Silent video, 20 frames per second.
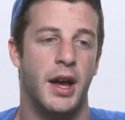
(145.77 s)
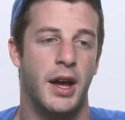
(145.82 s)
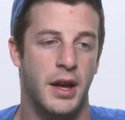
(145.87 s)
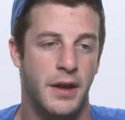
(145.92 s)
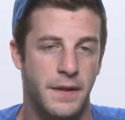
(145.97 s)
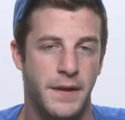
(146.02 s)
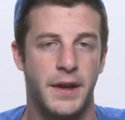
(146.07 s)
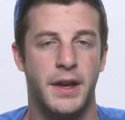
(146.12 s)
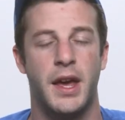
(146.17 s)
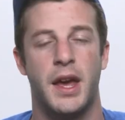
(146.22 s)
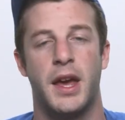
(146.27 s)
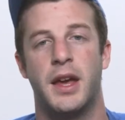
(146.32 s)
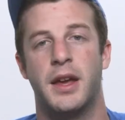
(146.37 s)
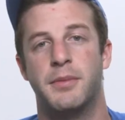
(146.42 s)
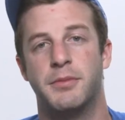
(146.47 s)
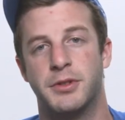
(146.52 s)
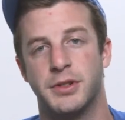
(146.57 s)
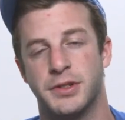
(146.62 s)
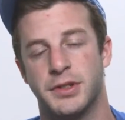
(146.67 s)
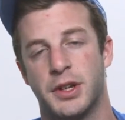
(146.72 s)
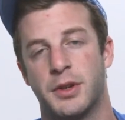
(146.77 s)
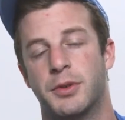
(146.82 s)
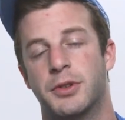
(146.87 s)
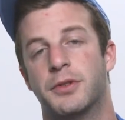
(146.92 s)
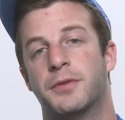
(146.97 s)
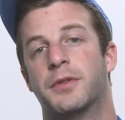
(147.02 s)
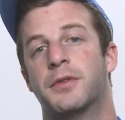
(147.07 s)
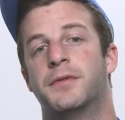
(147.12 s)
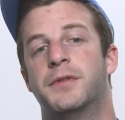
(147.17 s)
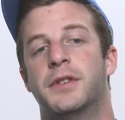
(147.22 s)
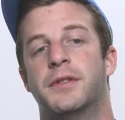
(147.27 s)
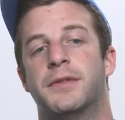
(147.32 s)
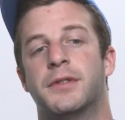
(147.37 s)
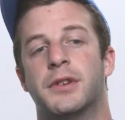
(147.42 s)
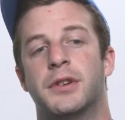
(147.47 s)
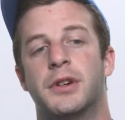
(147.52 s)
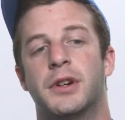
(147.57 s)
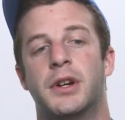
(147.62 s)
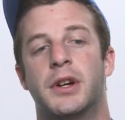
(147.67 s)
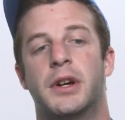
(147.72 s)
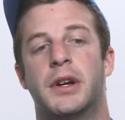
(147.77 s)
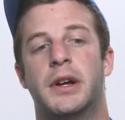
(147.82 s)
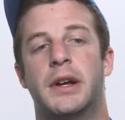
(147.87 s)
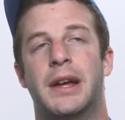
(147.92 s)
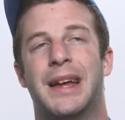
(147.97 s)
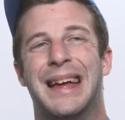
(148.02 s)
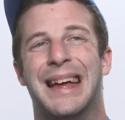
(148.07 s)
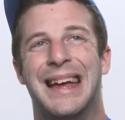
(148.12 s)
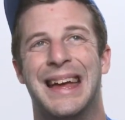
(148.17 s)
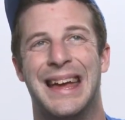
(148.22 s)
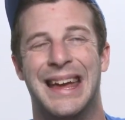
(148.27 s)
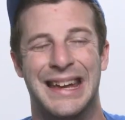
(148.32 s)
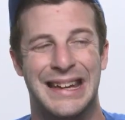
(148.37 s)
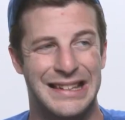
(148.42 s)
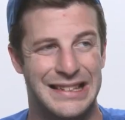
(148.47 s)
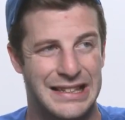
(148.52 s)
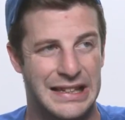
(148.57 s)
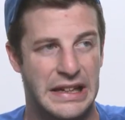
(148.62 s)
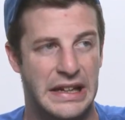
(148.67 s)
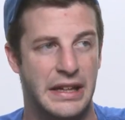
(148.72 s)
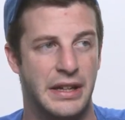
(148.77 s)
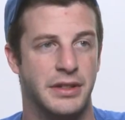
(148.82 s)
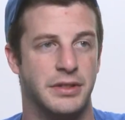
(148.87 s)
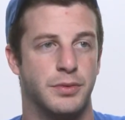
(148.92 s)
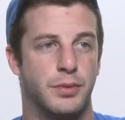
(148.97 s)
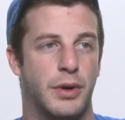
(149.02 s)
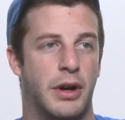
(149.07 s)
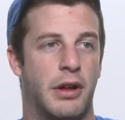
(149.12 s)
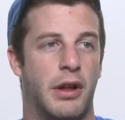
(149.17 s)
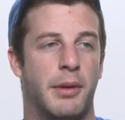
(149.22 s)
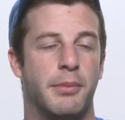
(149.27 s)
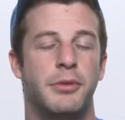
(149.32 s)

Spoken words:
in the game, just like we do for FIFA 18 as well.